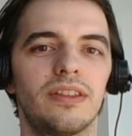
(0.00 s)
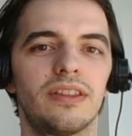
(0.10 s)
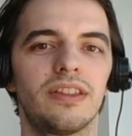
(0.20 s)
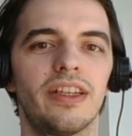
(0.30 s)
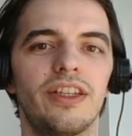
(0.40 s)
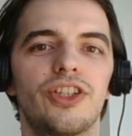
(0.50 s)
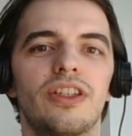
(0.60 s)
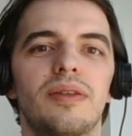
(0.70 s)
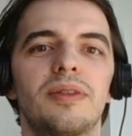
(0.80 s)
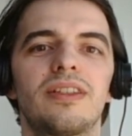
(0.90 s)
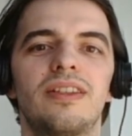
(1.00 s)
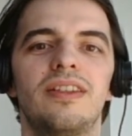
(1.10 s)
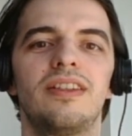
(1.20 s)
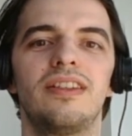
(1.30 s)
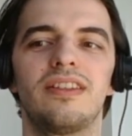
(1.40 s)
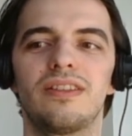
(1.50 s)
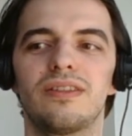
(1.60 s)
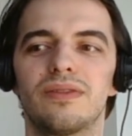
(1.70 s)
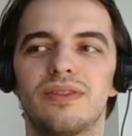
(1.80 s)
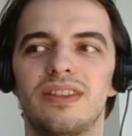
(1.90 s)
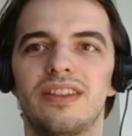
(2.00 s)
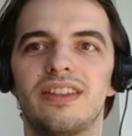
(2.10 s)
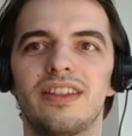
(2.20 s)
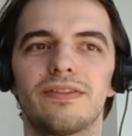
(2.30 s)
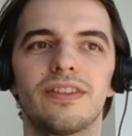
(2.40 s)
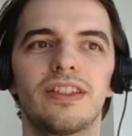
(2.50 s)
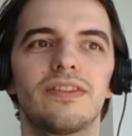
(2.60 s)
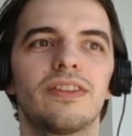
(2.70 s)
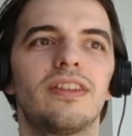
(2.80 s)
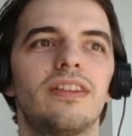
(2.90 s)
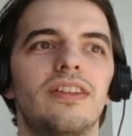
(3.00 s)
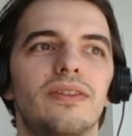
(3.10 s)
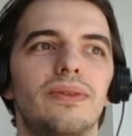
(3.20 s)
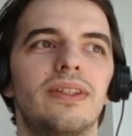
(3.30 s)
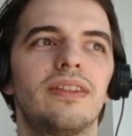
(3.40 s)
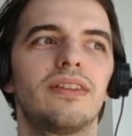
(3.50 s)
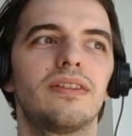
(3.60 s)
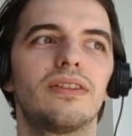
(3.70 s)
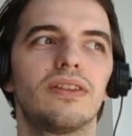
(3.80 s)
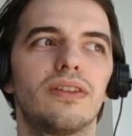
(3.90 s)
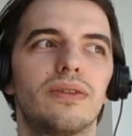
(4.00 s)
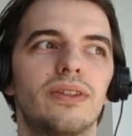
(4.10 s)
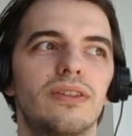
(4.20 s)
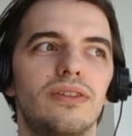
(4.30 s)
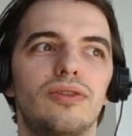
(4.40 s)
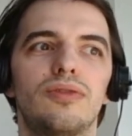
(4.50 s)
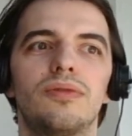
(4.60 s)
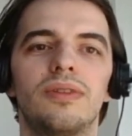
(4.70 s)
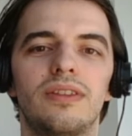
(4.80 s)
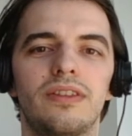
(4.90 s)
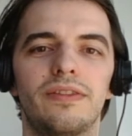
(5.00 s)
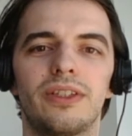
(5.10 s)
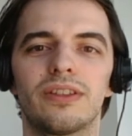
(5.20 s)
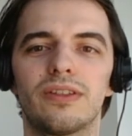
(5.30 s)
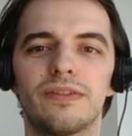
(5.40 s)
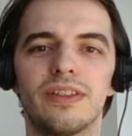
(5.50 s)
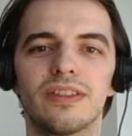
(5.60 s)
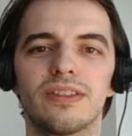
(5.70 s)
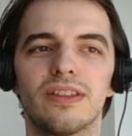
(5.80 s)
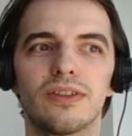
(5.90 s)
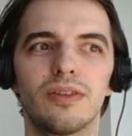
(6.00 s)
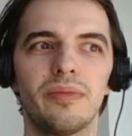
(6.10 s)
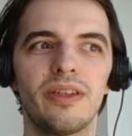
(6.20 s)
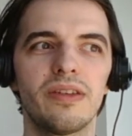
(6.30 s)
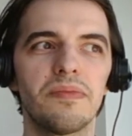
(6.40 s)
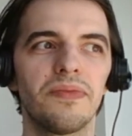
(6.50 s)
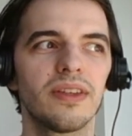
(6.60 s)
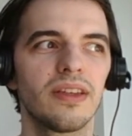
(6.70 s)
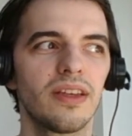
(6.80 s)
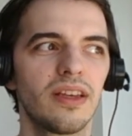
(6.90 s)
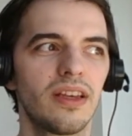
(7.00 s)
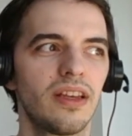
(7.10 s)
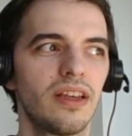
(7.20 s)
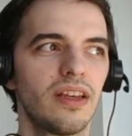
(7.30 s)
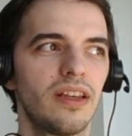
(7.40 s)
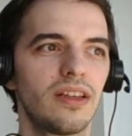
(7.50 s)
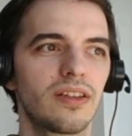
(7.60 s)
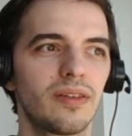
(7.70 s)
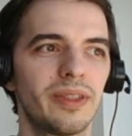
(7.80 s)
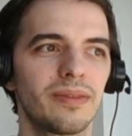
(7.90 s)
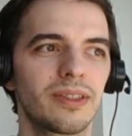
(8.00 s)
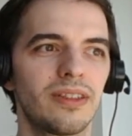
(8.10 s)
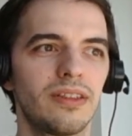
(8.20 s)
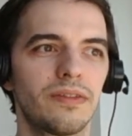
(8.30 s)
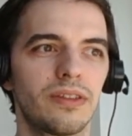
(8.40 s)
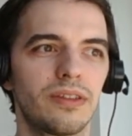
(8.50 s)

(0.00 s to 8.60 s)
day jobs, uh, the 9 to 5, and who then go on to do various other things. It could be some kind of